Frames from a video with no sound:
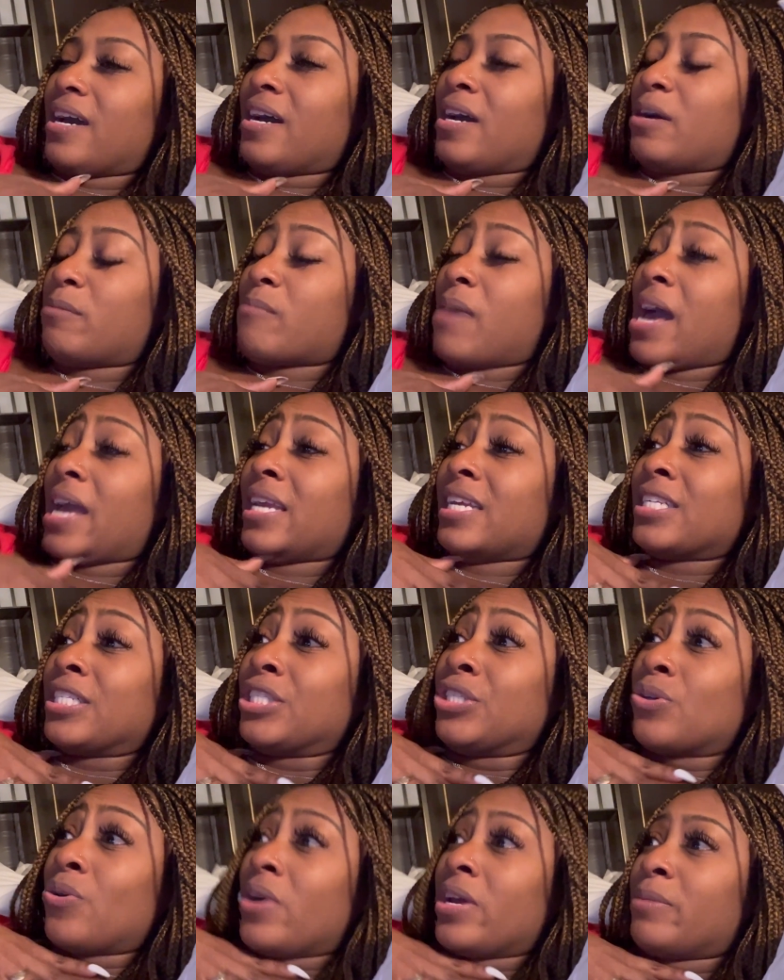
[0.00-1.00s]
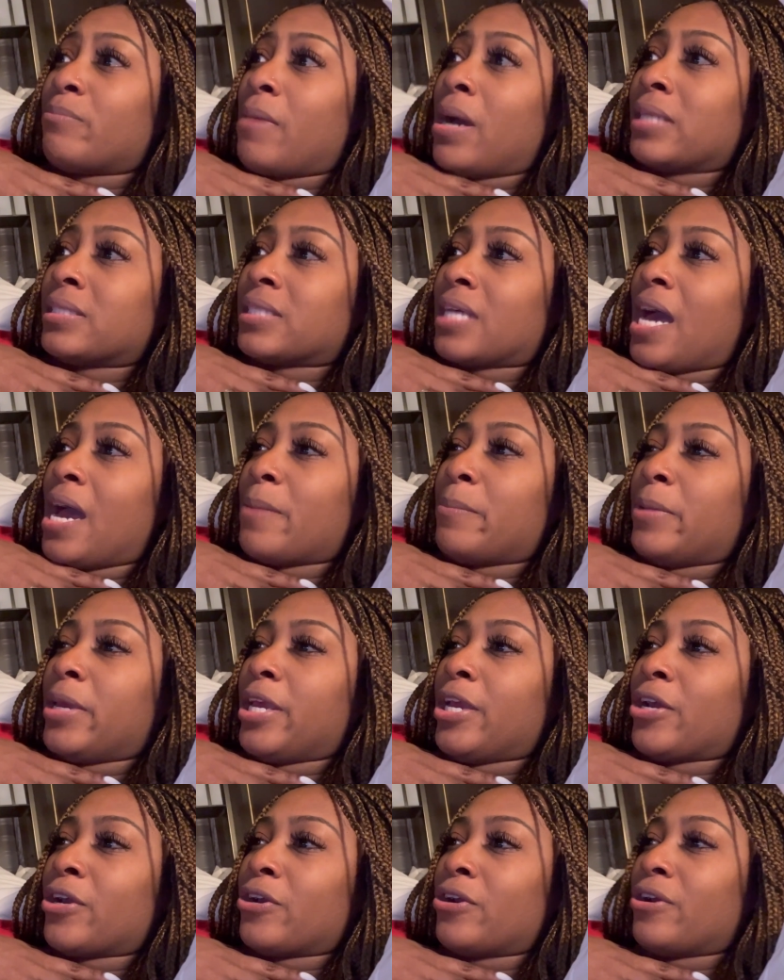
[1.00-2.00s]
I enjoyed my time
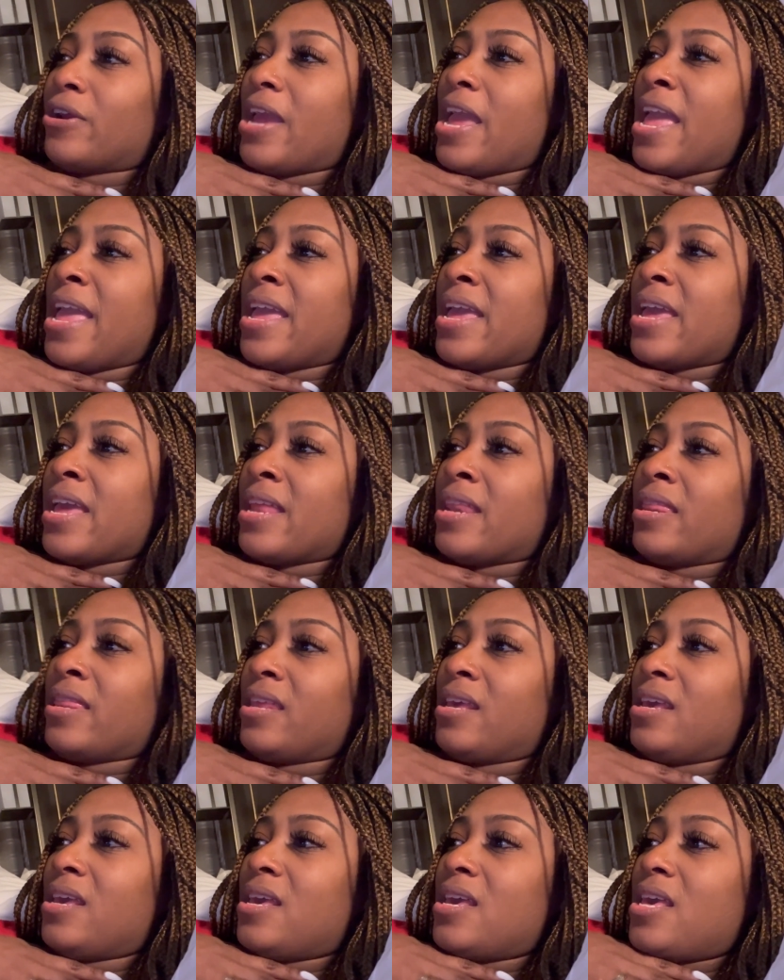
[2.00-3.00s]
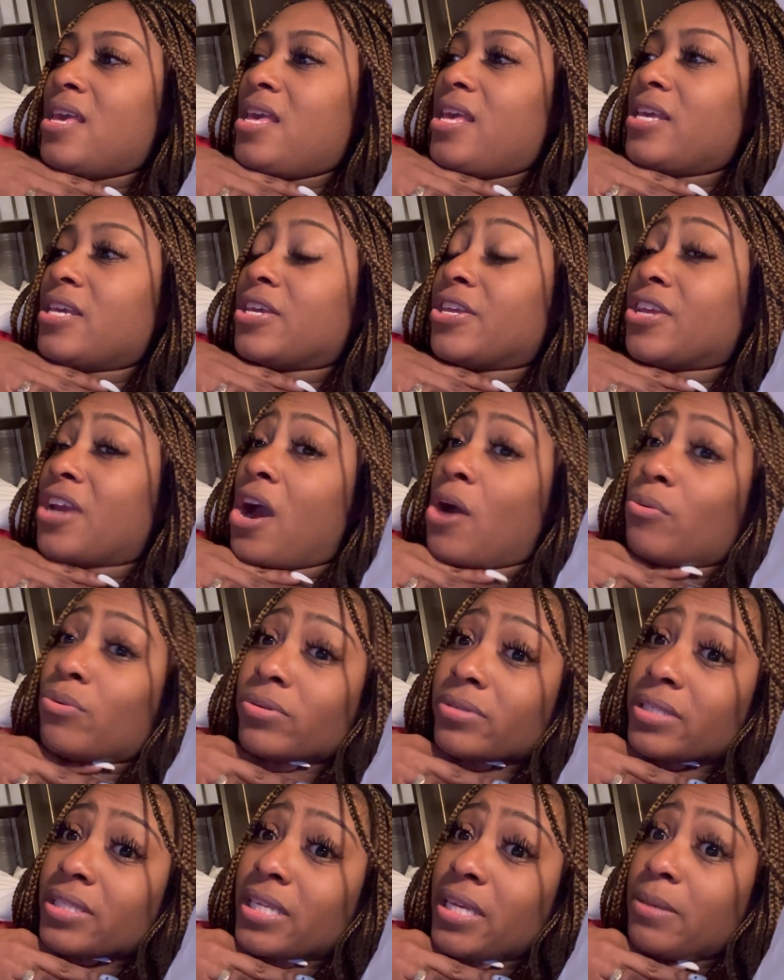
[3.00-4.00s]
here, and y'all will
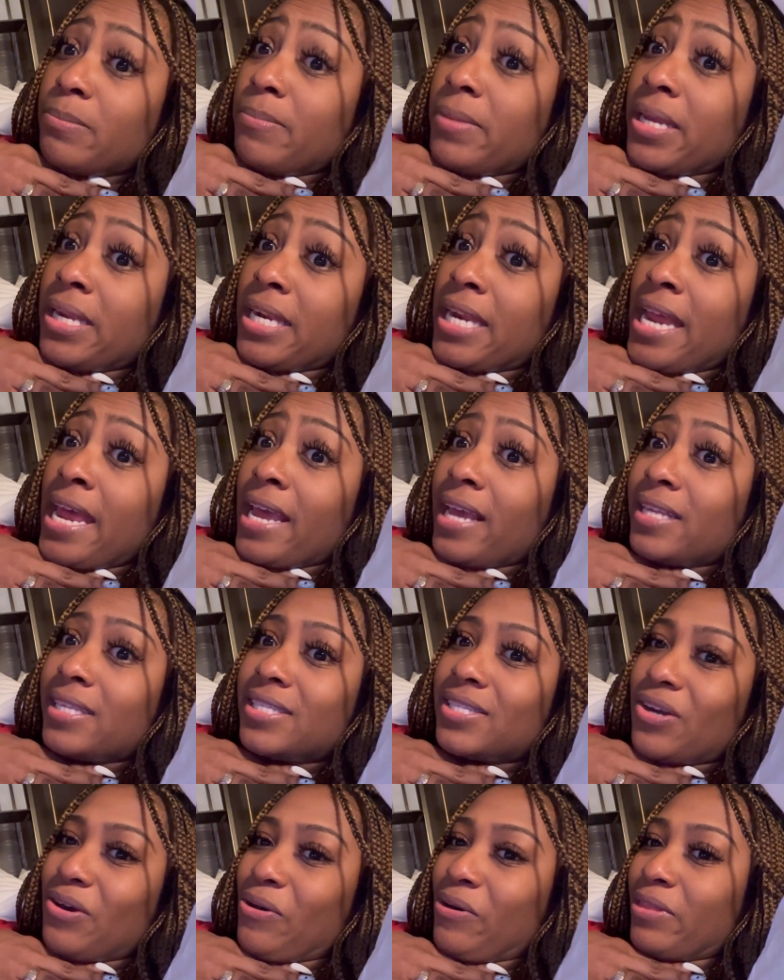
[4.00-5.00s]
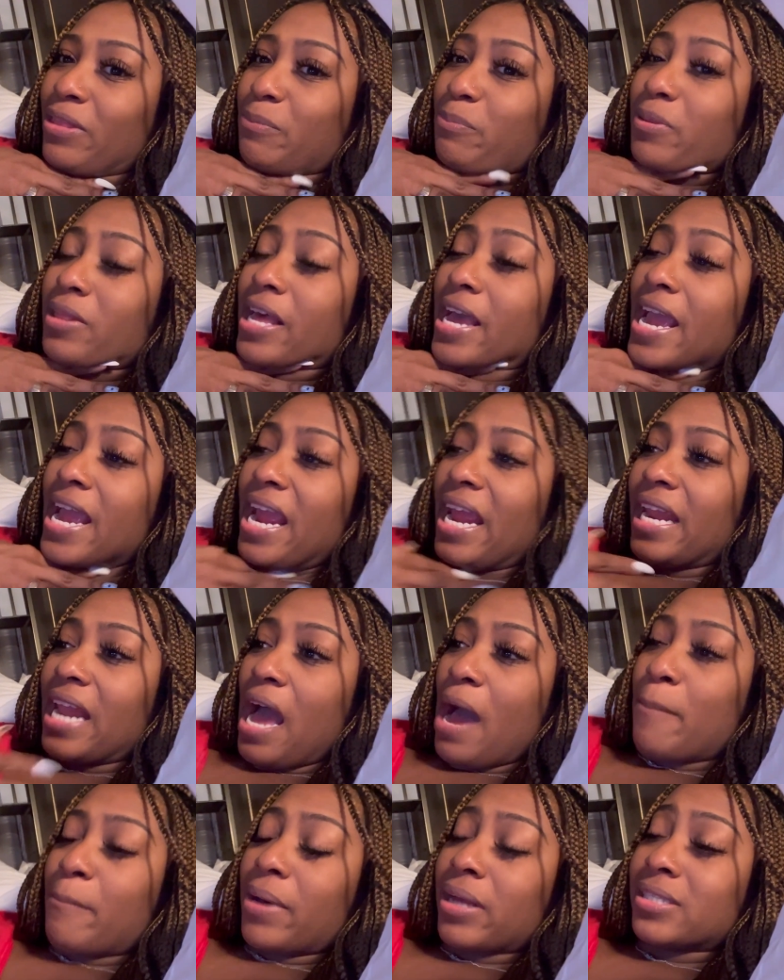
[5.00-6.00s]
see me next on the plane.
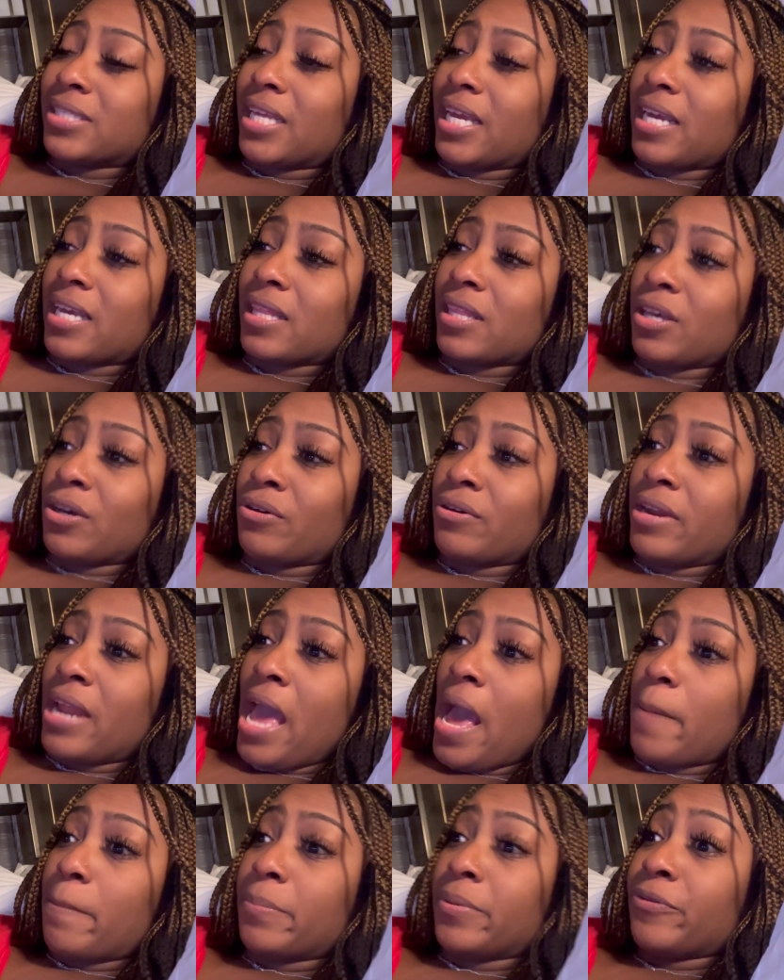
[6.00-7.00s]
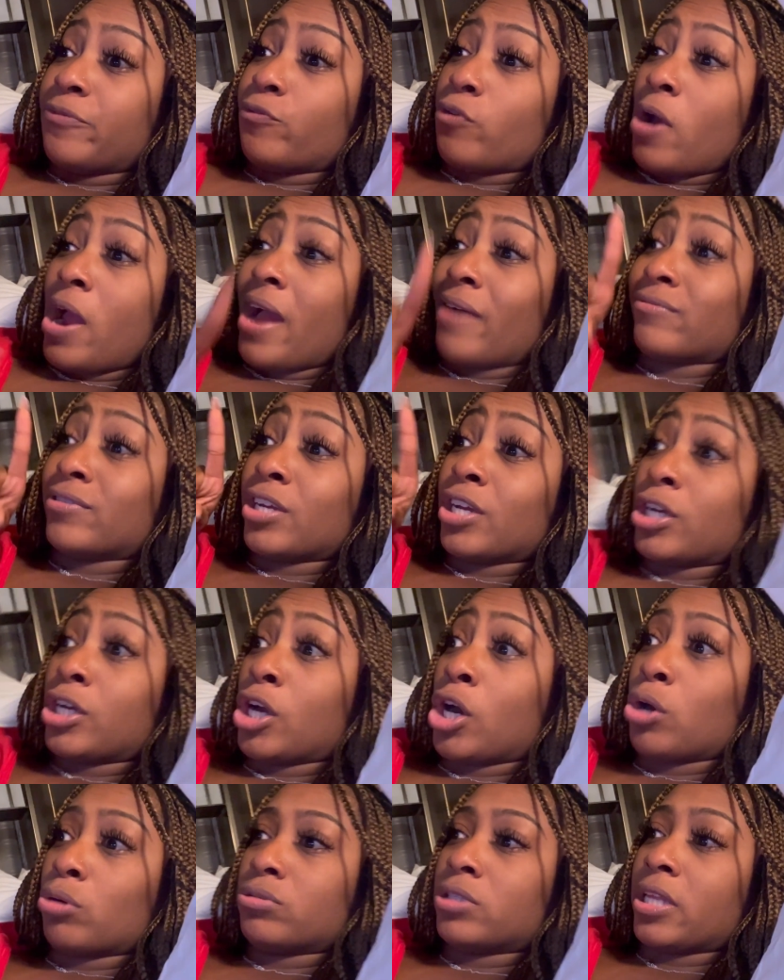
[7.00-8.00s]
I'm about to take a little nap before I have to
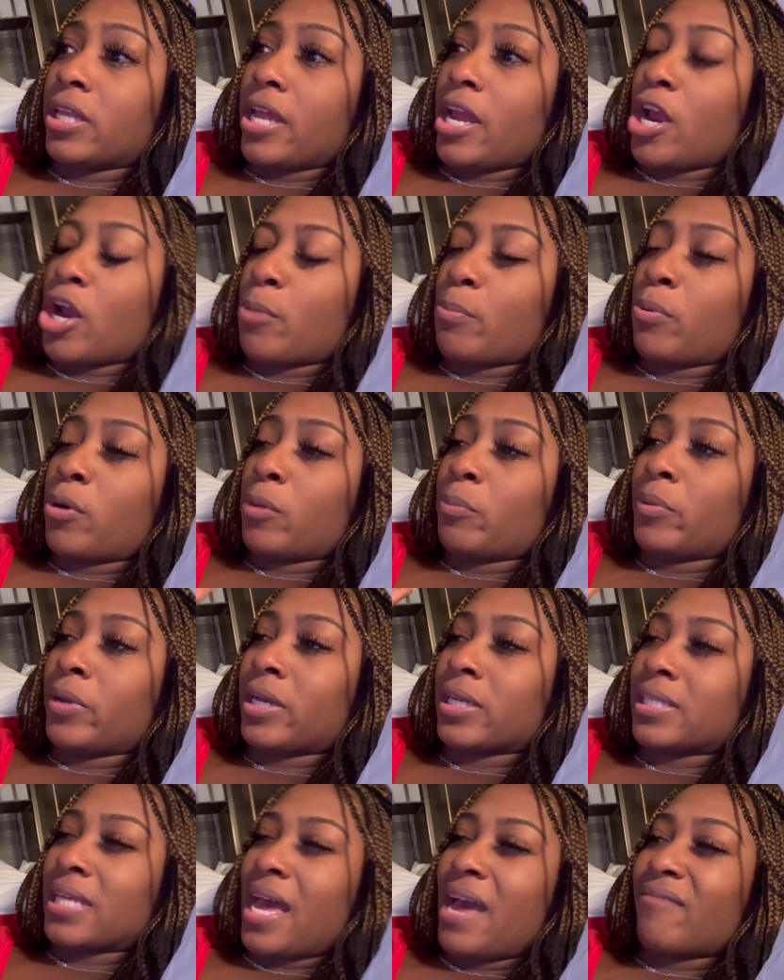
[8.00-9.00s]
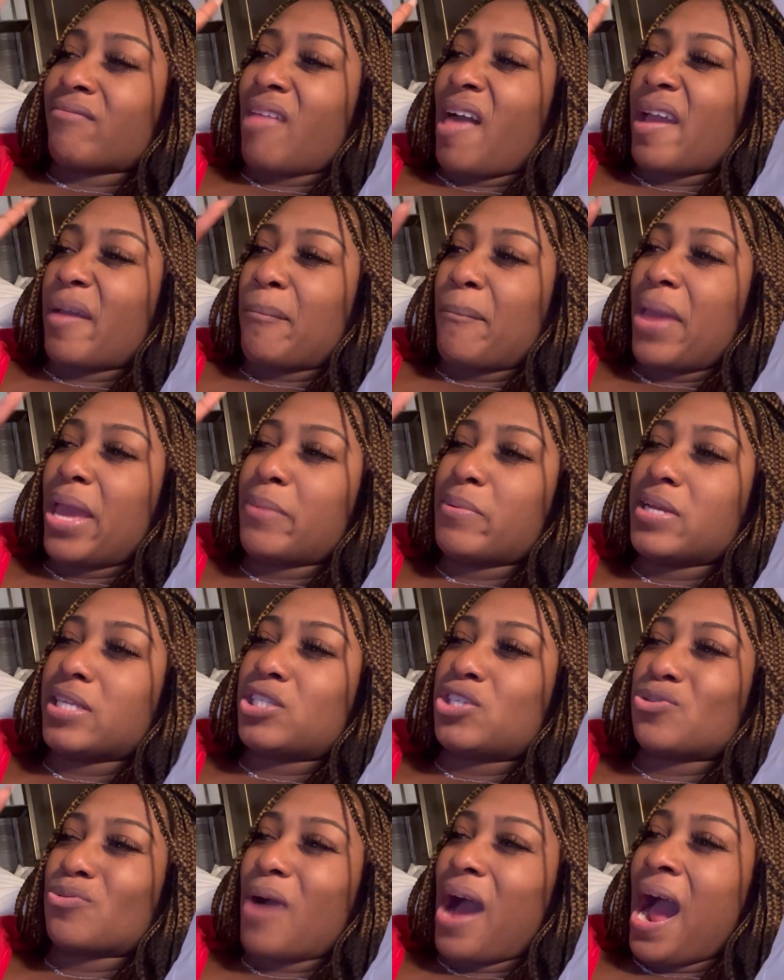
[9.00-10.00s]
go to the airport because I have like maybe
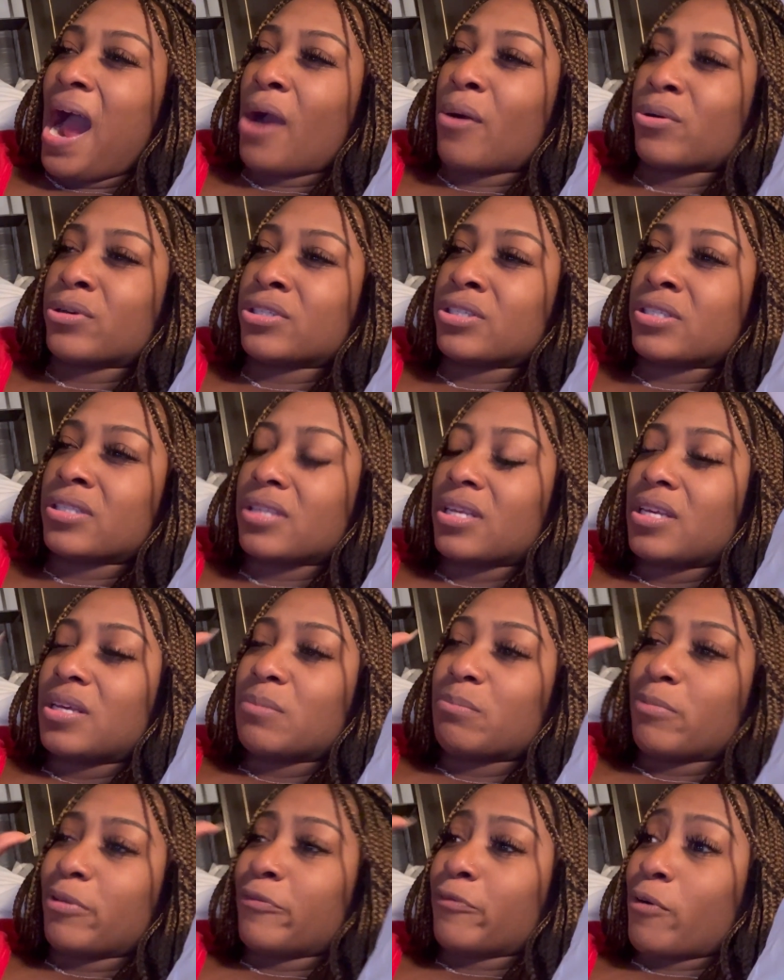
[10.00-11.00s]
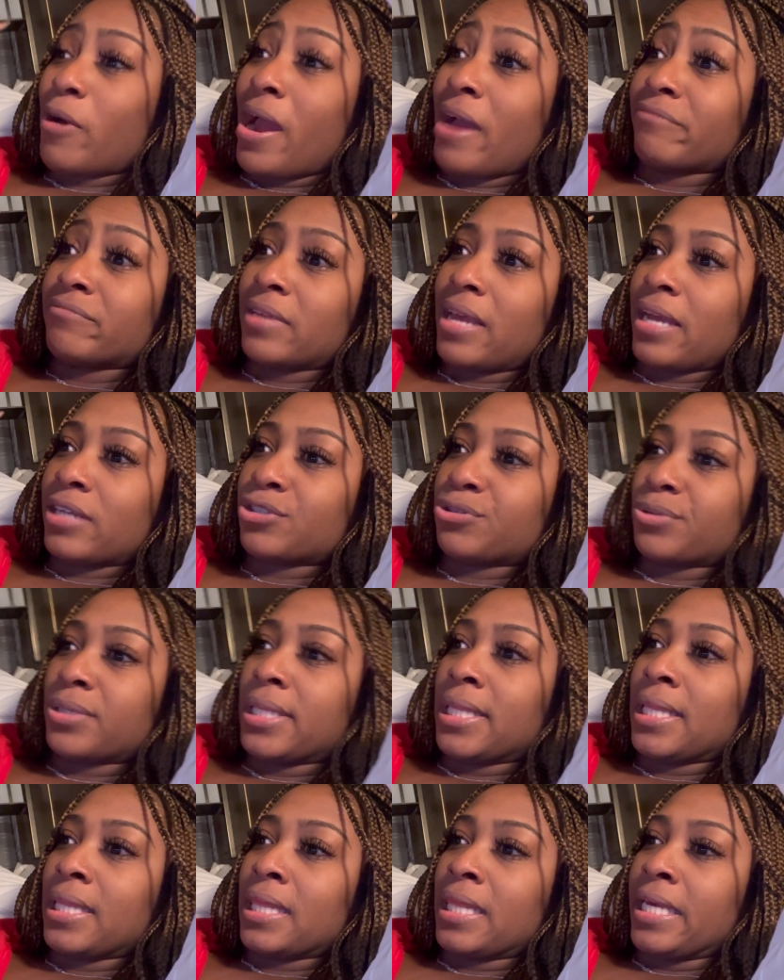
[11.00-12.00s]
2 hours before I have to
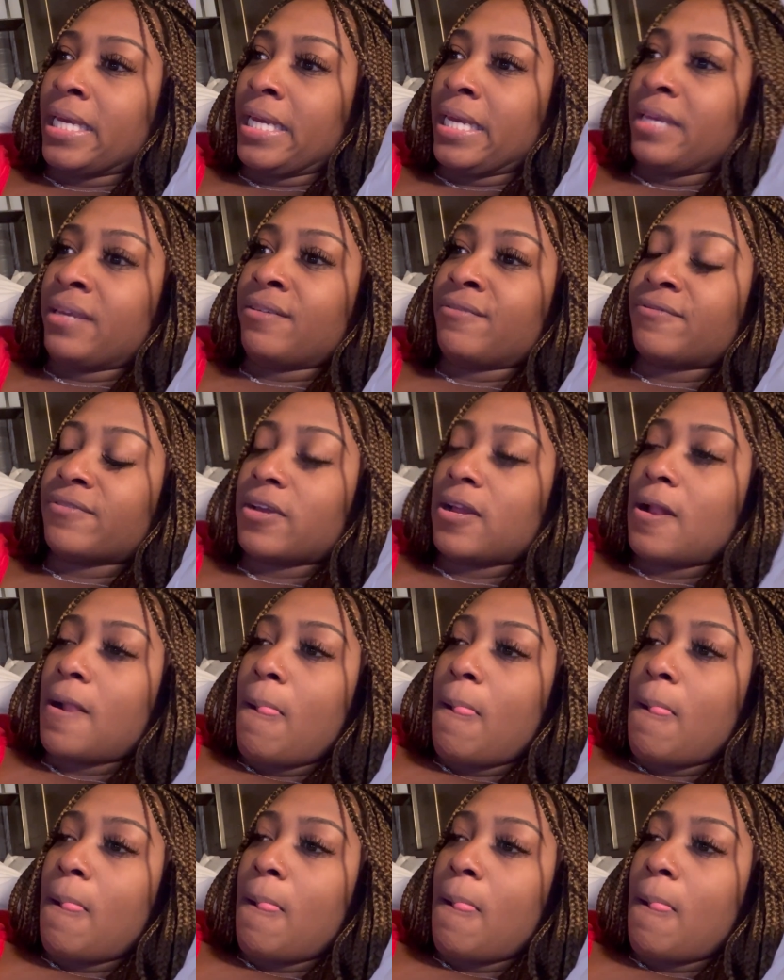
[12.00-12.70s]
actually leave.